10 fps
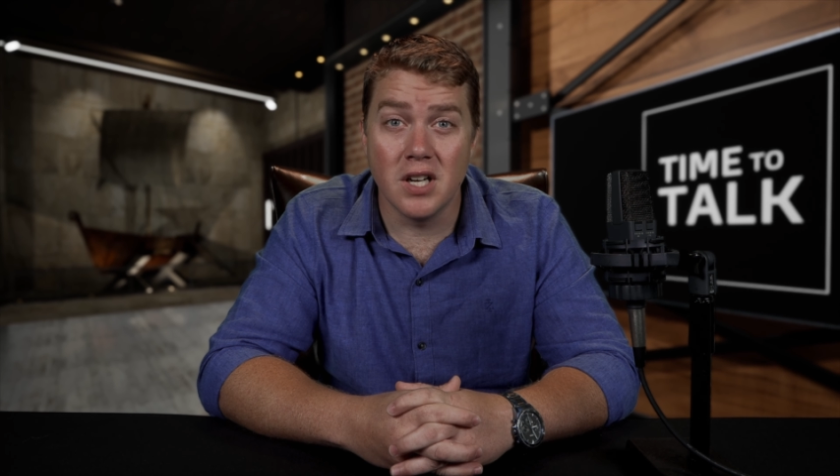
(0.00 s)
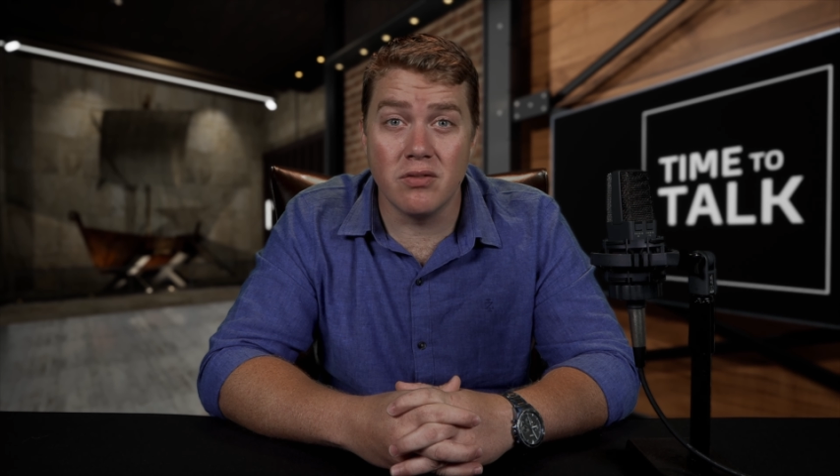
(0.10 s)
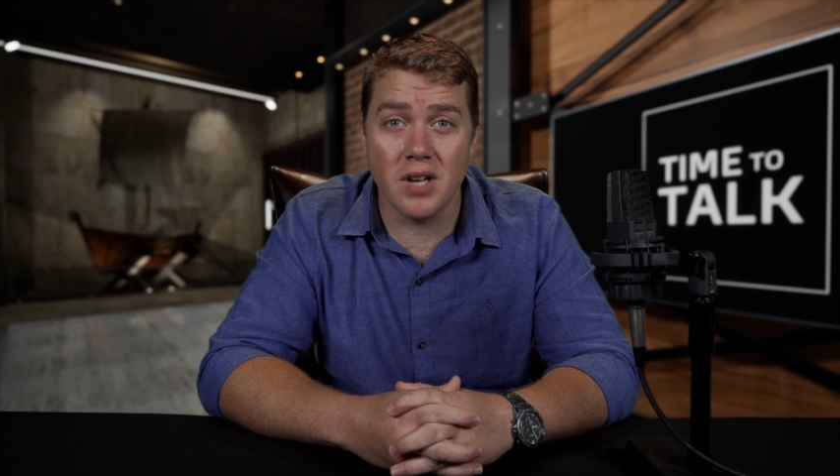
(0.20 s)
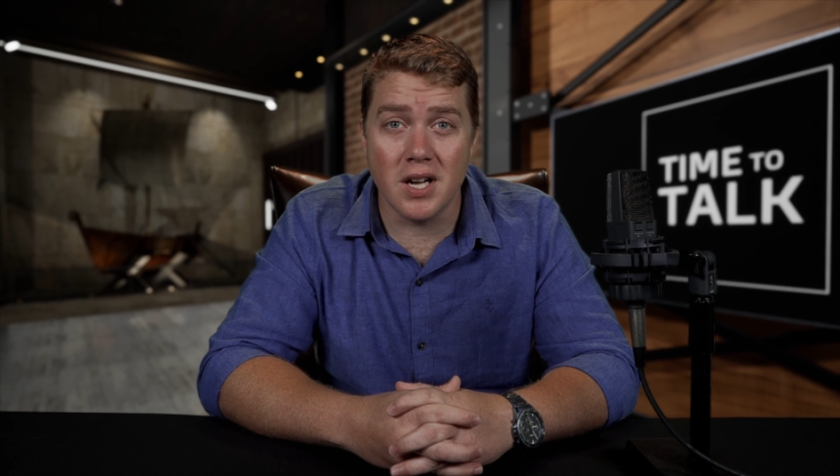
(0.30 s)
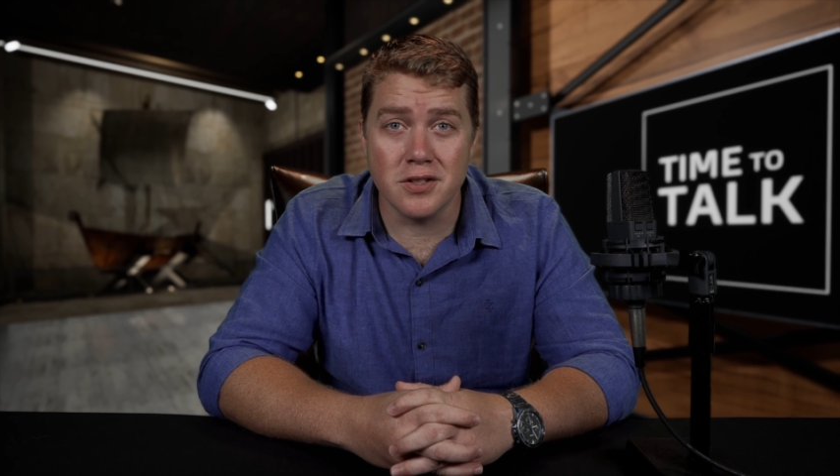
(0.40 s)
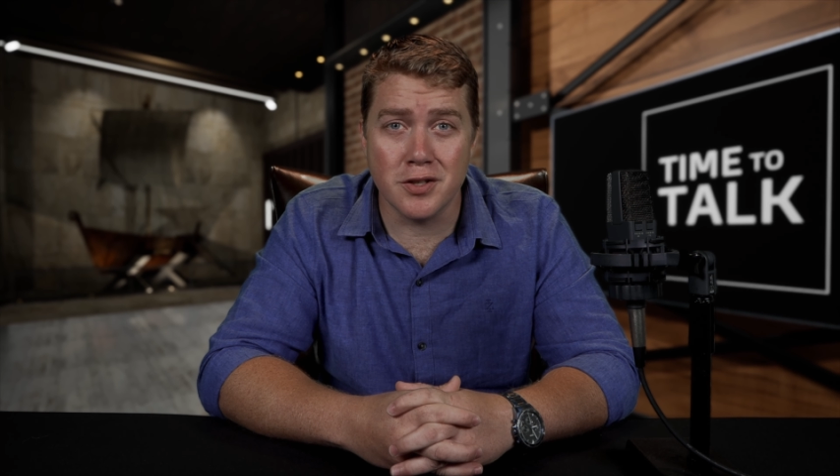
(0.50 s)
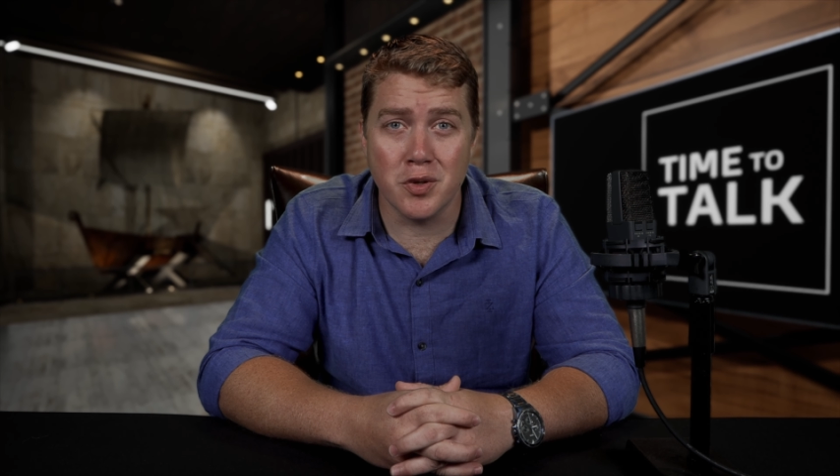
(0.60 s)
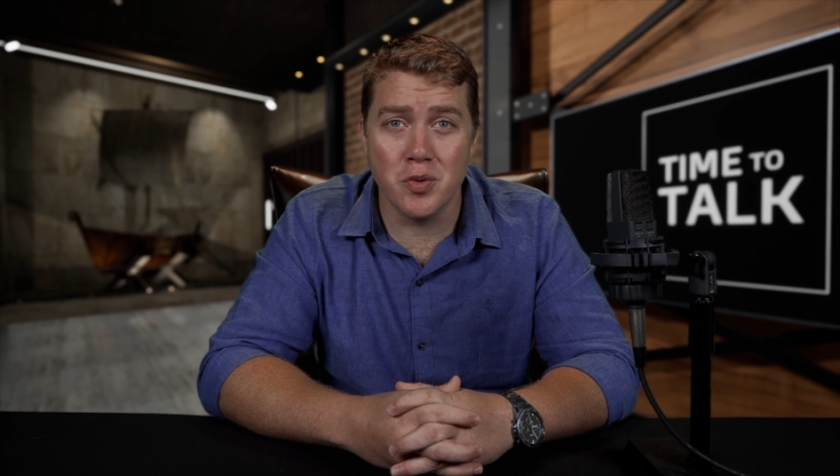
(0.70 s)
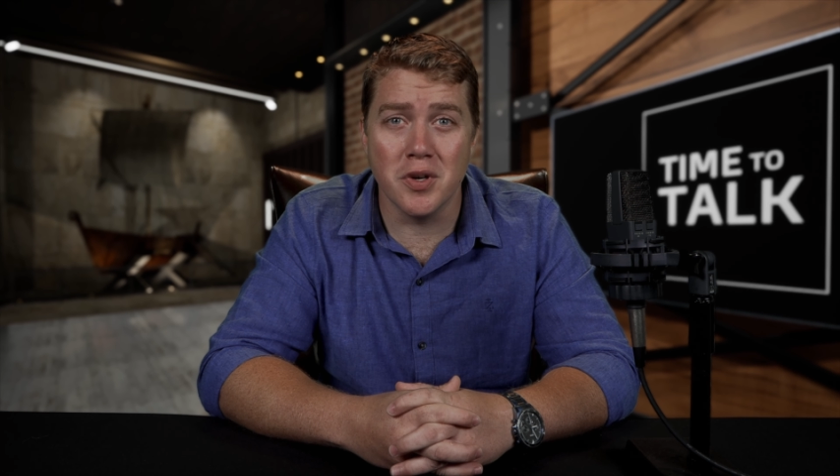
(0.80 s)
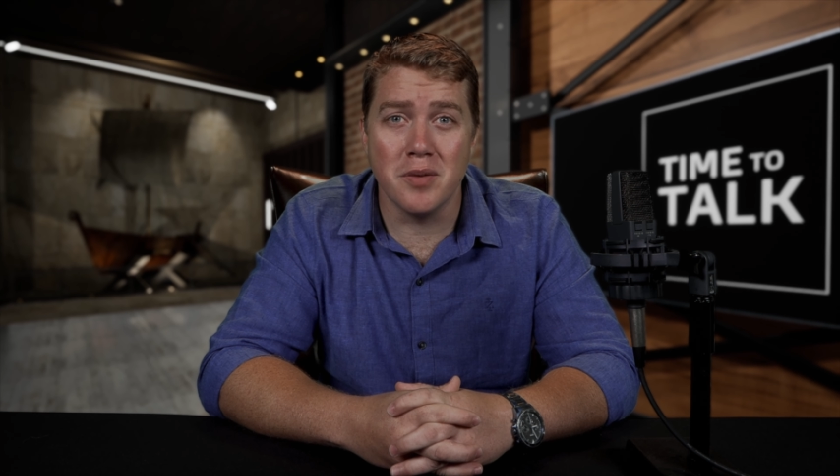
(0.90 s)
of God's
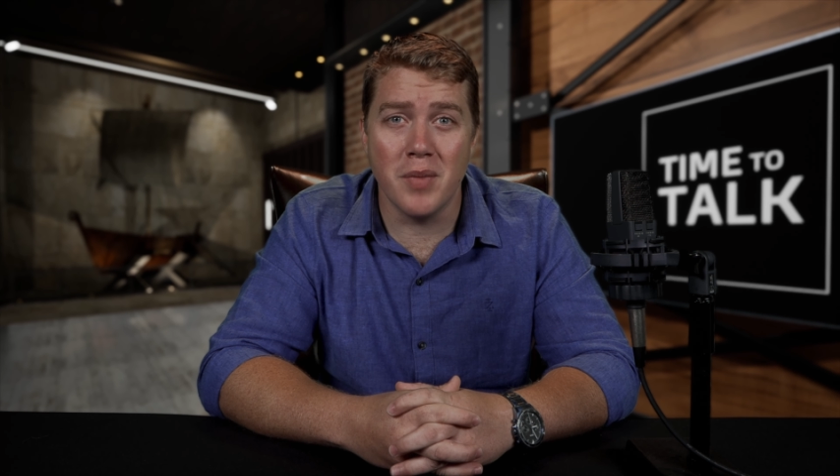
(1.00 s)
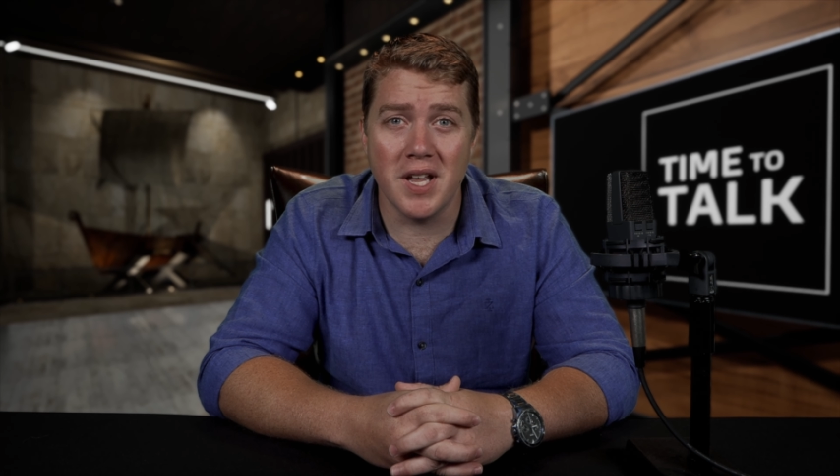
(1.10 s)
glory